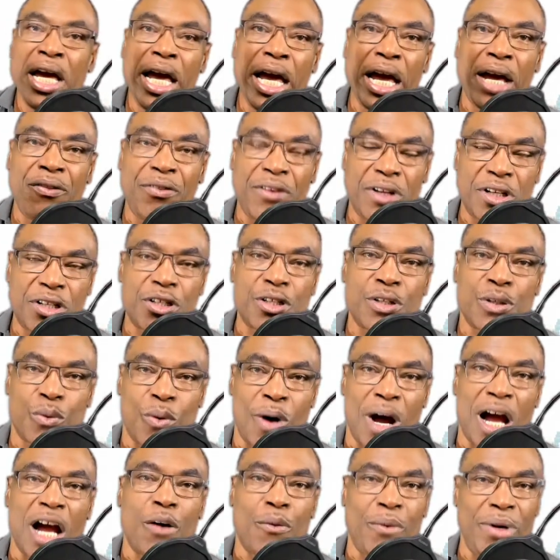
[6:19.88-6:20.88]
And this is
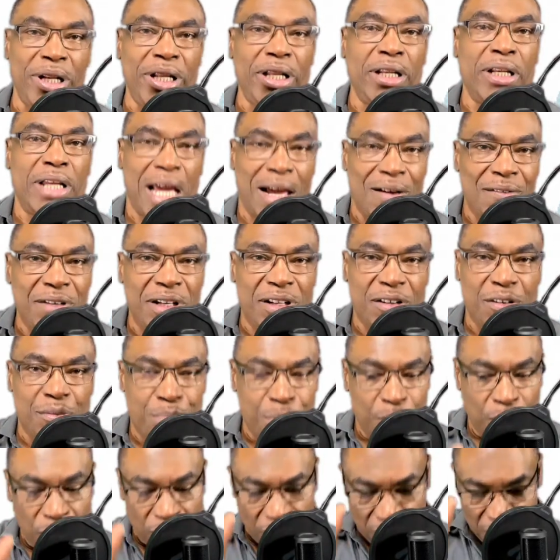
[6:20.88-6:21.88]
why we need to have a different
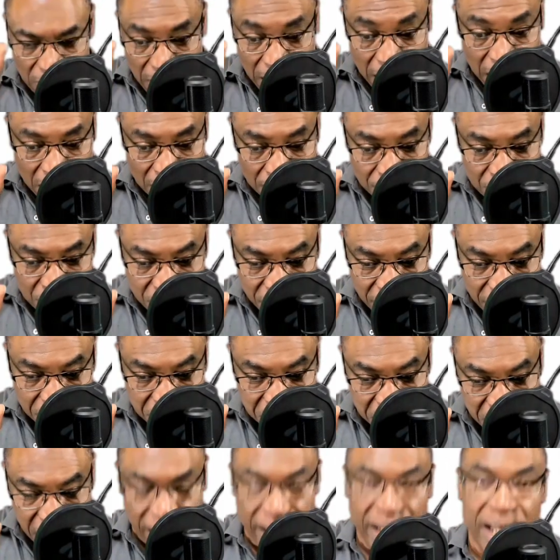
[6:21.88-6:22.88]
program. I'm
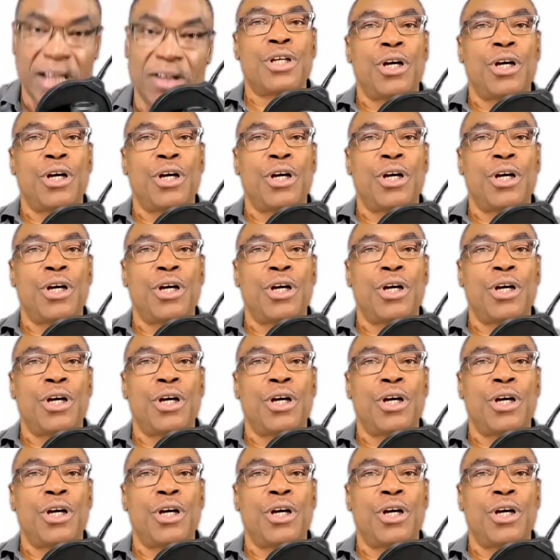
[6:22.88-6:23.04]
just saying.